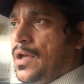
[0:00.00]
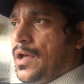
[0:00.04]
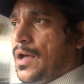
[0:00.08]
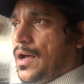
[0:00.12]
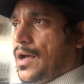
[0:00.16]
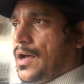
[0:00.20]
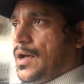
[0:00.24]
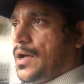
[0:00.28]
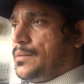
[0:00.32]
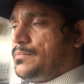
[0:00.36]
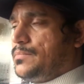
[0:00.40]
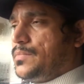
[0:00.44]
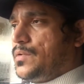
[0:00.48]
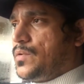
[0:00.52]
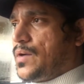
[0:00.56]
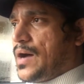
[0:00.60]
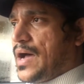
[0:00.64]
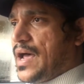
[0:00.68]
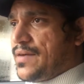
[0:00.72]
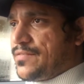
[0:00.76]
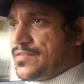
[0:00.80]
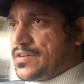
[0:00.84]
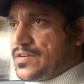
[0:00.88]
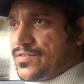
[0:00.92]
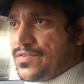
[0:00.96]
I
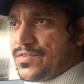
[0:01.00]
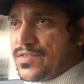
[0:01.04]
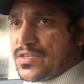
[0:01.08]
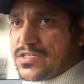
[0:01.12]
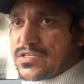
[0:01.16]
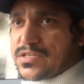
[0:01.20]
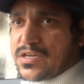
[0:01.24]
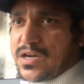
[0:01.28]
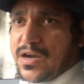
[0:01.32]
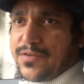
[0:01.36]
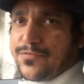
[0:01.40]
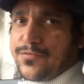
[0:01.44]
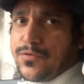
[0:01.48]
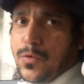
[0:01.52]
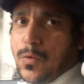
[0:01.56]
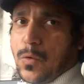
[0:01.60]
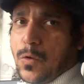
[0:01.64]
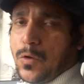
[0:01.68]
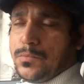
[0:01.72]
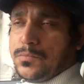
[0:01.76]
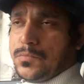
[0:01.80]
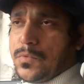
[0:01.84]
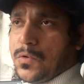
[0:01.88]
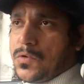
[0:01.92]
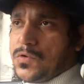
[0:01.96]
have driven this car for
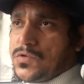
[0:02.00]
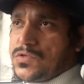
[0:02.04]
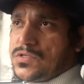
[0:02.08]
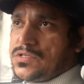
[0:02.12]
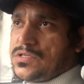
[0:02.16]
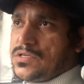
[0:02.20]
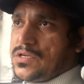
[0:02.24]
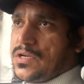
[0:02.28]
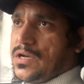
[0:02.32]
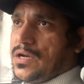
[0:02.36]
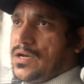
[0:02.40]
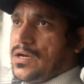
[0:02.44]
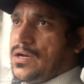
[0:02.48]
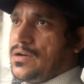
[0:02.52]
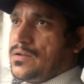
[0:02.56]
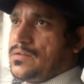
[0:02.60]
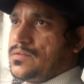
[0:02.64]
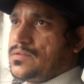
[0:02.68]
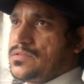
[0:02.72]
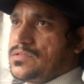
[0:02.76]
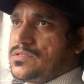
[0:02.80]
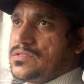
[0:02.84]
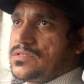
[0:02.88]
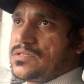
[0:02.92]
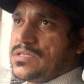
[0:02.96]
almost
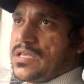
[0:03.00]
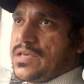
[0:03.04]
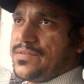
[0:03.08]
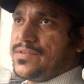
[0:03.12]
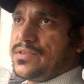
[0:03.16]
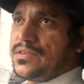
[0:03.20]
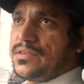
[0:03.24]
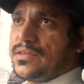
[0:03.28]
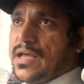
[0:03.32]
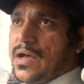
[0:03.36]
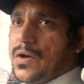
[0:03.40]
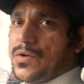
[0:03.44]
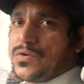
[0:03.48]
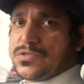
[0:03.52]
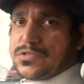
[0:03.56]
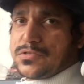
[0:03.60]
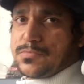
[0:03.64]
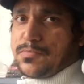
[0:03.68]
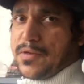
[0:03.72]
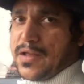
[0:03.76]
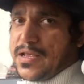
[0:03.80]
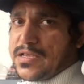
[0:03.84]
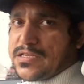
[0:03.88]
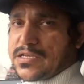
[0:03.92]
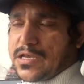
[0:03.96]
7,000
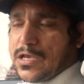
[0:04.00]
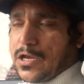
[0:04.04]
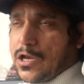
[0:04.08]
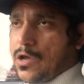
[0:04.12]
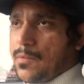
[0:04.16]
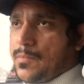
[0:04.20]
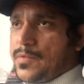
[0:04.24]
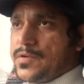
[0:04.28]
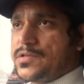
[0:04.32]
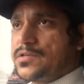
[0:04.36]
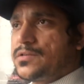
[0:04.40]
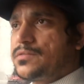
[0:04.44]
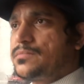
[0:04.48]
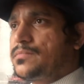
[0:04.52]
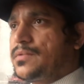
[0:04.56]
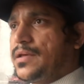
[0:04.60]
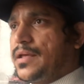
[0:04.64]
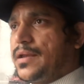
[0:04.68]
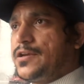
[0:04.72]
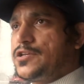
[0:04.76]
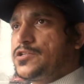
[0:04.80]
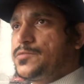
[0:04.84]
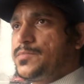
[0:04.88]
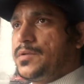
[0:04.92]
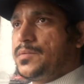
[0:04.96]
plus kilometer, and
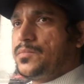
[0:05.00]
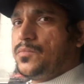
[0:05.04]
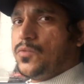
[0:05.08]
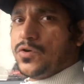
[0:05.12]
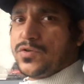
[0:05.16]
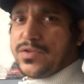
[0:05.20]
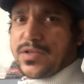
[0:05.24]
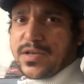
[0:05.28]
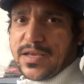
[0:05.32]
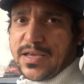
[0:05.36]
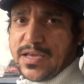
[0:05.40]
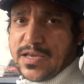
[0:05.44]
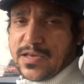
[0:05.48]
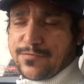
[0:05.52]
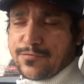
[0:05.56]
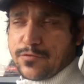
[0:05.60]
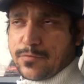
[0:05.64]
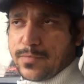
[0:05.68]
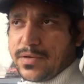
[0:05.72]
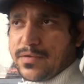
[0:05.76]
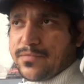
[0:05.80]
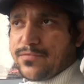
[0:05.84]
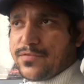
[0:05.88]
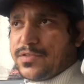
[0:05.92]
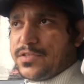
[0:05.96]
it's been more than a year for
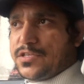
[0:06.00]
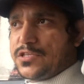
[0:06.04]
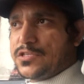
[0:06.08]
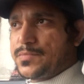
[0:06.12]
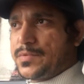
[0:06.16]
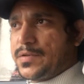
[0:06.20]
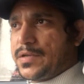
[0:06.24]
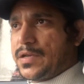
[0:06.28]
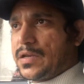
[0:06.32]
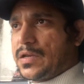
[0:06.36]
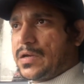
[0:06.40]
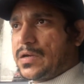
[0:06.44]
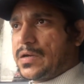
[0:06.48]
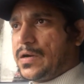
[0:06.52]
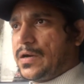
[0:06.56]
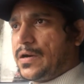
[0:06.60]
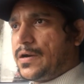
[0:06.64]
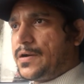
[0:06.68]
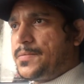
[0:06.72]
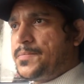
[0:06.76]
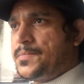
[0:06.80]
me with this particular car.